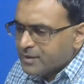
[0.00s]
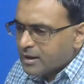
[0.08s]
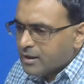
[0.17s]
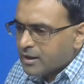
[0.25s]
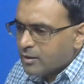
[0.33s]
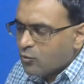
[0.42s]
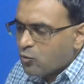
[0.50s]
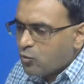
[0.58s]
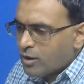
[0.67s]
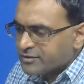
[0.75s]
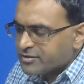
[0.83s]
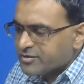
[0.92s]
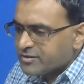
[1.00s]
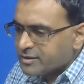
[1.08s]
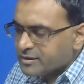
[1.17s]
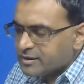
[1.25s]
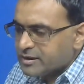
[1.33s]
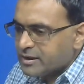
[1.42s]
Once
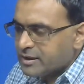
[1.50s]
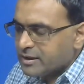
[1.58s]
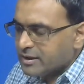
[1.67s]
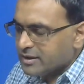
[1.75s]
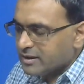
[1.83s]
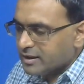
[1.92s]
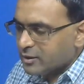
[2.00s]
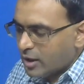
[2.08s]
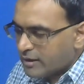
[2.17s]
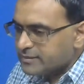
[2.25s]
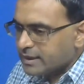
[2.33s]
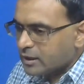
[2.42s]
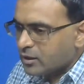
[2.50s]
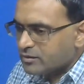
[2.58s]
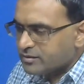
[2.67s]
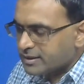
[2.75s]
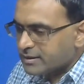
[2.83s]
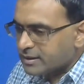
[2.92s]
you have the analog
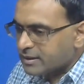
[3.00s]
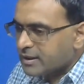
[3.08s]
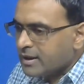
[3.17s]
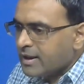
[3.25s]
signal,